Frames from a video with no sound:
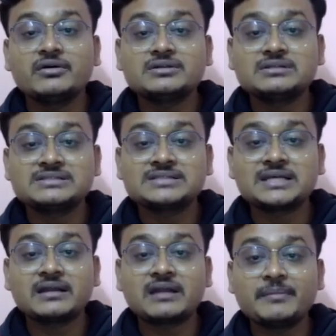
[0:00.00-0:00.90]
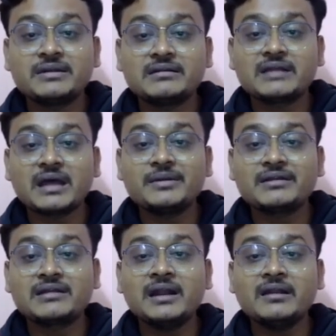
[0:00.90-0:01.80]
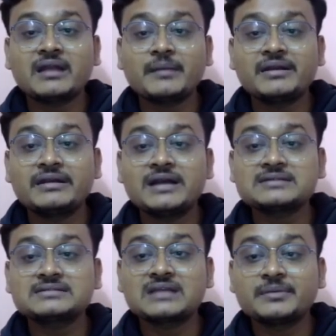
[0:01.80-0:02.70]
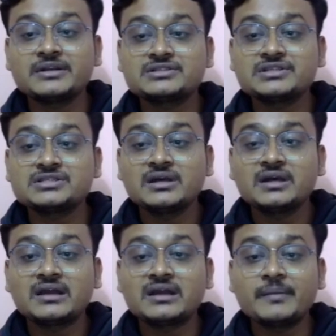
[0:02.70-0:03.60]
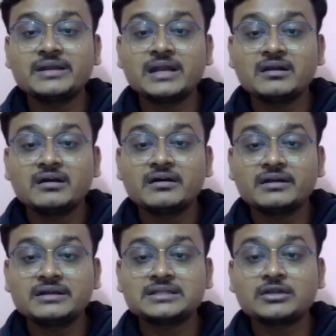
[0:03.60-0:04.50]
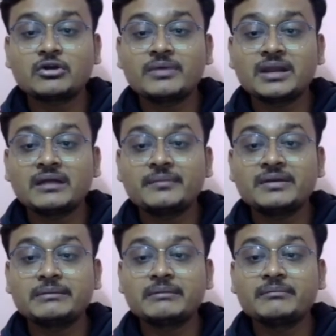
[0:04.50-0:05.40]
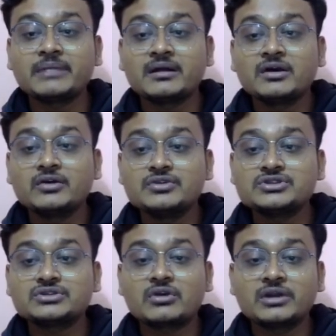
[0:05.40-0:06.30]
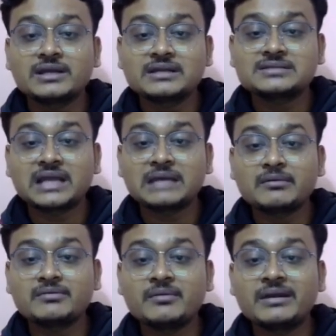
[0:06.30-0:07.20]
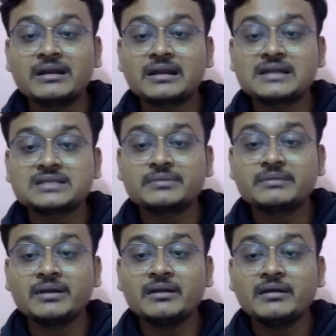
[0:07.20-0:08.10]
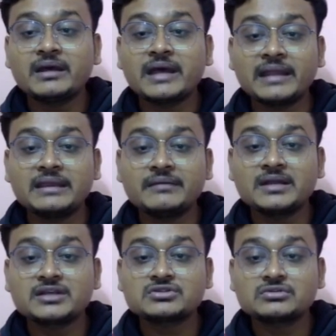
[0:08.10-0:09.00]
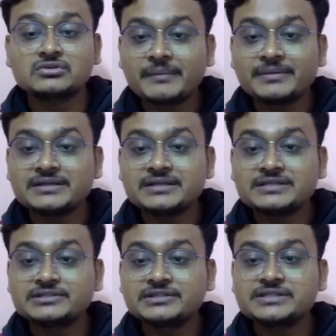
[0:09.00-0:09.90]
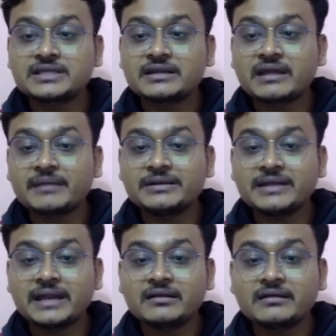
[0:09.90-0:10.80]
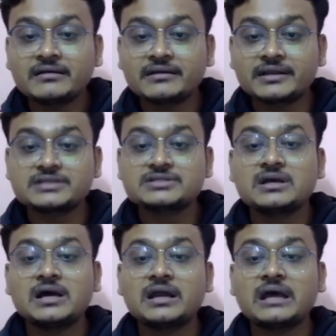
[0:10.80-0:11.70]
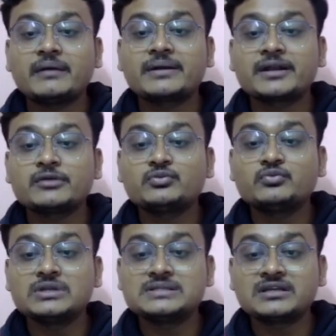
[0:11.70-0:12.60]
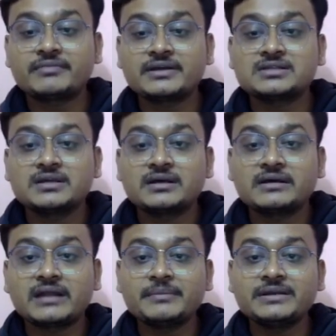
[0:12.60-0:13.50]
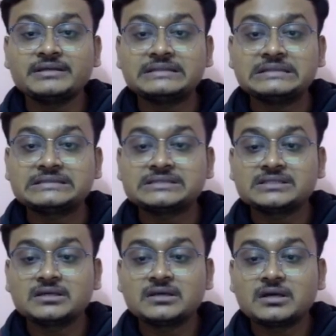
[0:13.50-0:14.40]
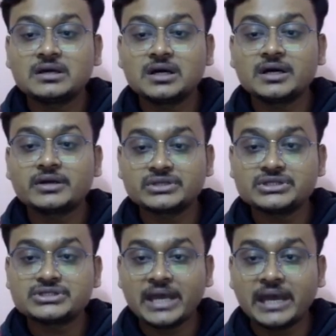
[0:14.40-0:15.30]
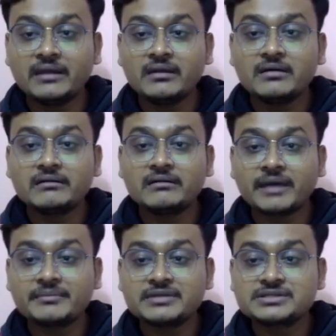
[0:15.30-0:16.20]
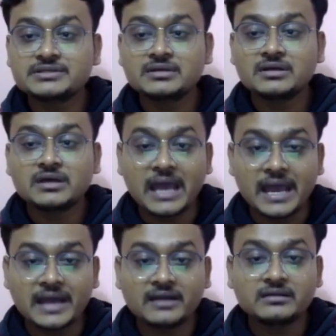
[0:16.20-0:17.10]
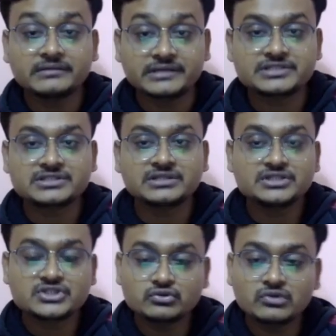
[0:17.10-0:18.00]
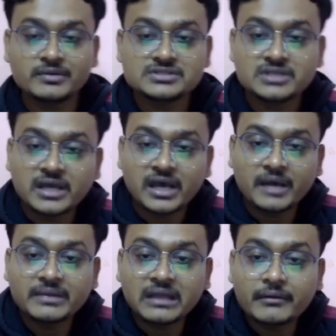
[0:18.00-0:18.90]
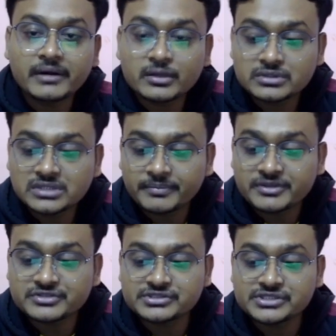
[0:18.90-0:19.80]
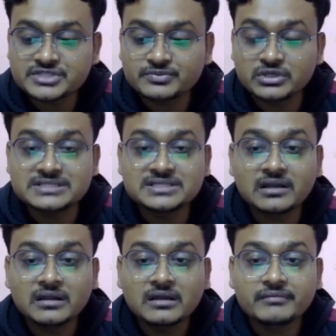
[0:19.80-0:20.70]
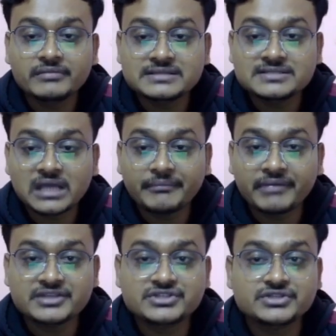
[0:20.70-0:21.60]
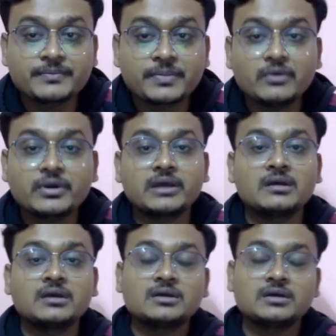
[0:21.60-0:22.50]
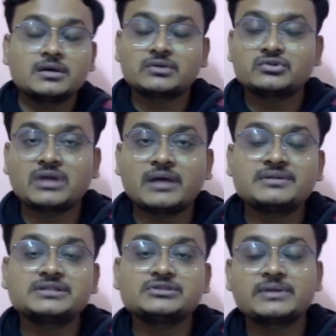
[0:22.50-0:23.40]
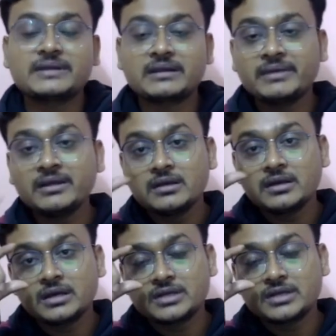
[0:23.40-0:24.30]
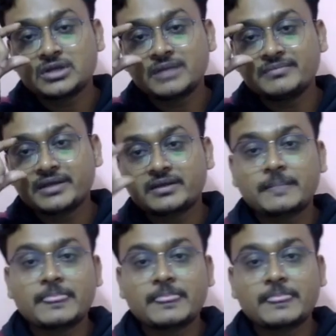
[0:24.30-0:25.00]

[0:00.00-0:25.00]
This is a Rabbit Run, Rabbit Redux, Rabbit is Rich, Rabbit Dead, and the novella Rabbit Remember, which chronicles the life of the middle class everyman Harry Rabbit. As Rabbit is Rich and Rabbit at Rest are awarded with Pulitzer Prize. Rabbit is Rich and Rabbit at Rest. These two novels have been awarded with the prestigious Pulitzer Prize. Okay. So Rabbit series was written by John Updike.